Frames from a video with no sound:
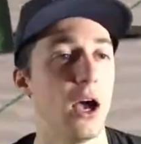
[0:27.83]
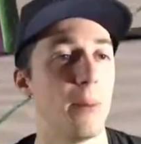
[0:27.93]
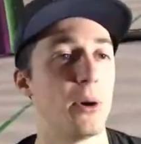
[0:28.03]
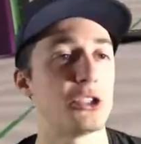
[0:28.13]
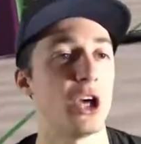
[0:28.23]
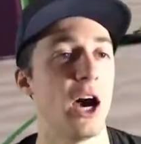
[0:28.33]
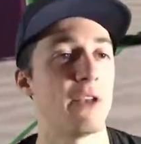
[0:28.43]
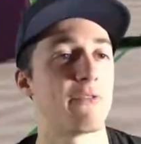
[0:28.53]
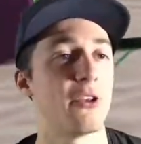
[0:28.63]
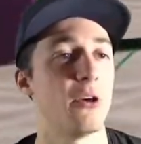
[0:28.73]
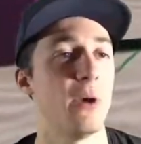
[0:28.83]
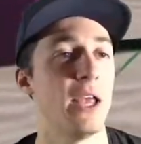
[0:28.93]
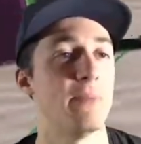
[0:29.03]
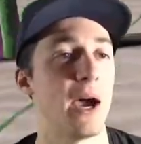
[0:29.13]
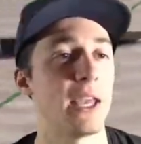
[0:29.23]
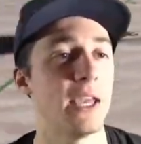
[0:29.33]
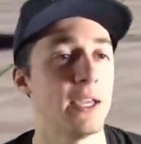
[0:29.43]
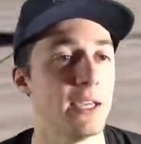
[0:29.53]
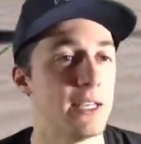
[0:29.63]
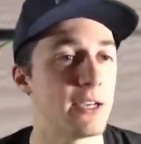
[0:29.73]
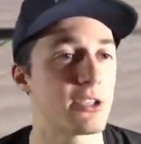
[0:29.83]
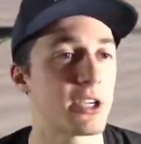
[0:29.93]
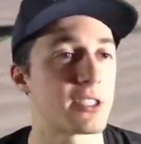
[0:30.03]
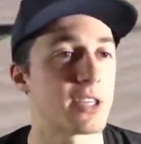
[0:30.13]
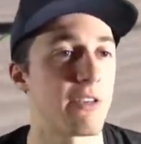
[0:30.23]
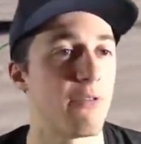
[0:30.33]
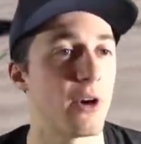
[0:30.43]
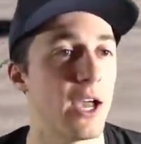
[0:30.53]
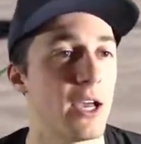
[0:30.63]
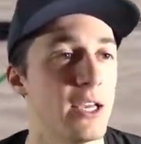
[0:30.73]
I'll put you on for the win, buddy. There's a good set for you.